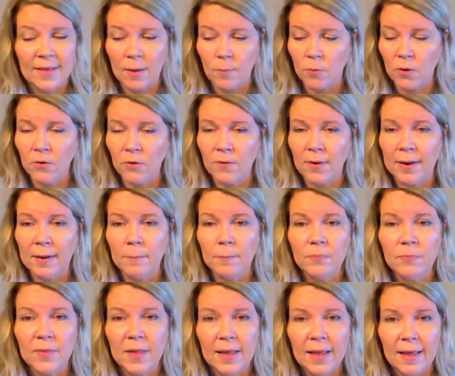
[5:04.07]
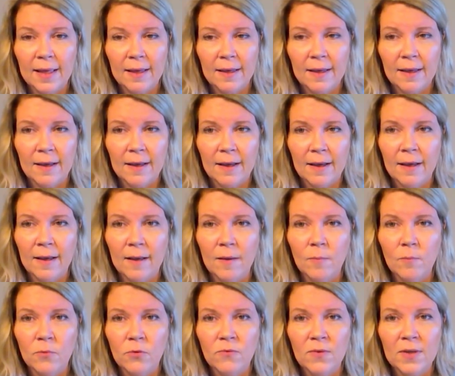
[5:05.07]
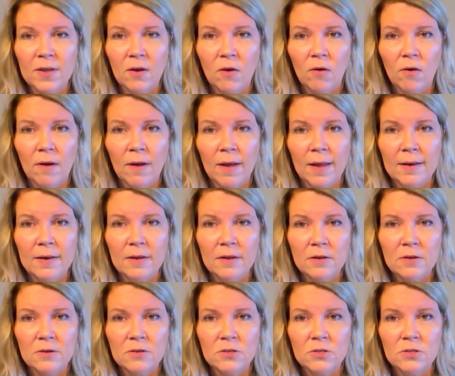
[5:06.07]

that program. Moving on